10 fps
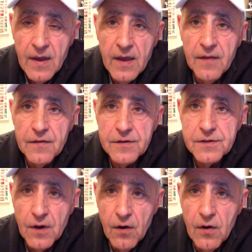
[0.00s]
In the
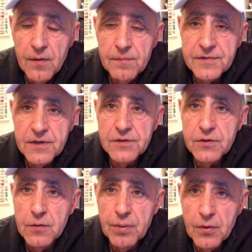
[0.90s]
time
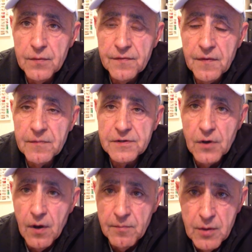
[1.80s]
since you pull, from the
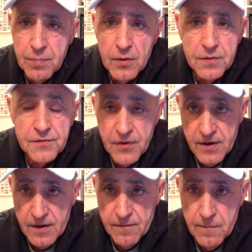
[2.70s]
time you pull the
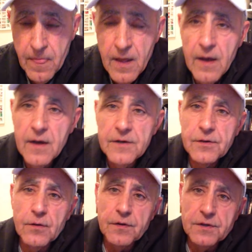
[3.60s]
trigger
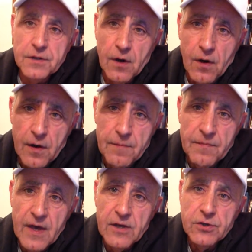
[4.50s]
till the
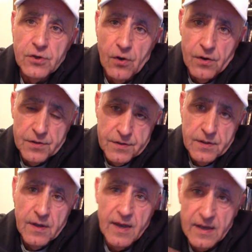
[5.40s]
time that shot
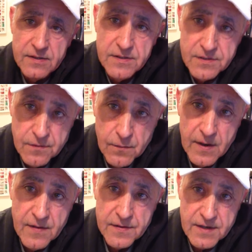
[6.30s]
gets to
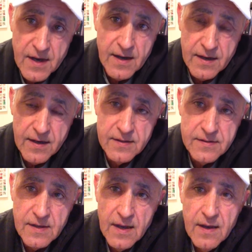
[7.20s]
where the target
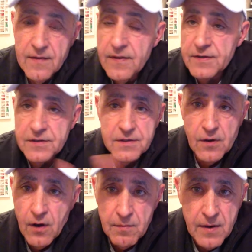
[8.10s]
is, there's a
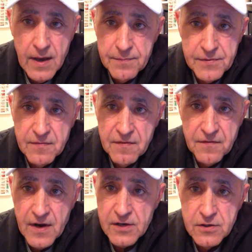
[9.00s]
time lapse of a
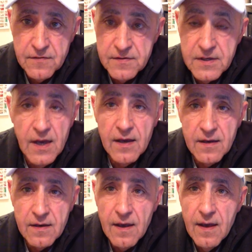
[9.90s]
fraction of a
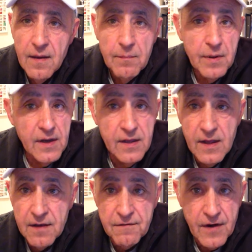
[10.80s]
second. But in
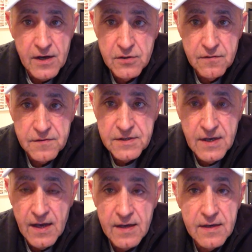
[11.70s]
that fraction of a
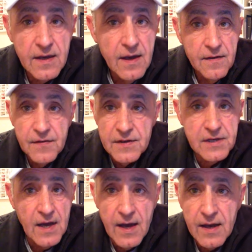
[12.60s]
second, the
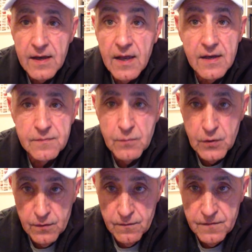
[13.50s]
target has
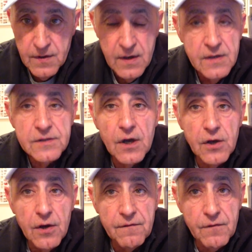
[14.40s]
moved. So
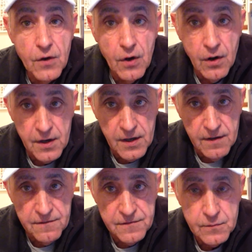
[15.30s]
you've got to
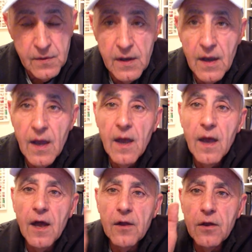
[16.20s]
give swing,
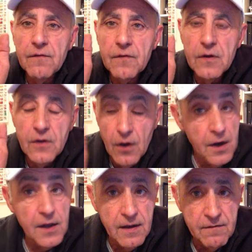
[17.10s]
and you've
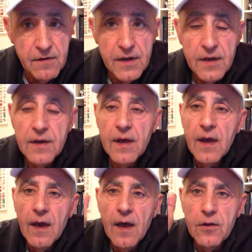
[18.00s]
got to give lead,
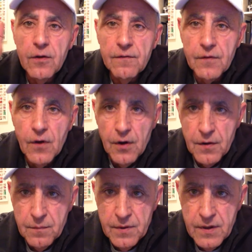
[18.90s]
and you've got
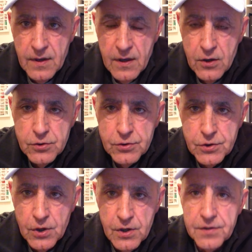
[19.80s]
to be
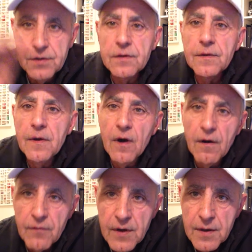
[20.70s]
certain
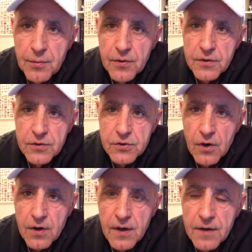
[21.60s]
of where to point your
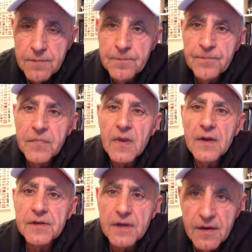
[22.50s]
shotgun
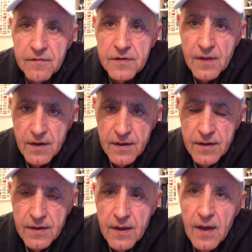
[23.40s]
to give it the
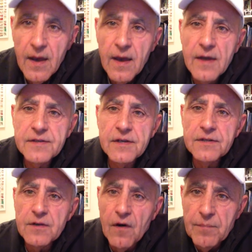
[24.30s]
lead. And
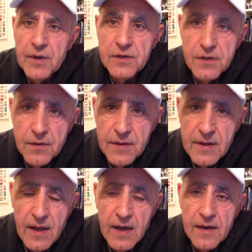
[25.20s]
since I've been
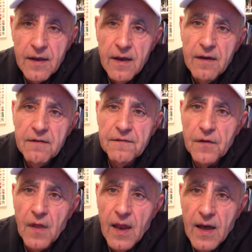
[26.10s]
doing that
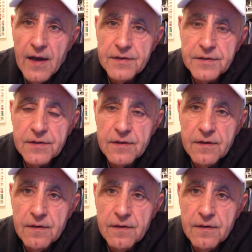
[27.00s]
for the last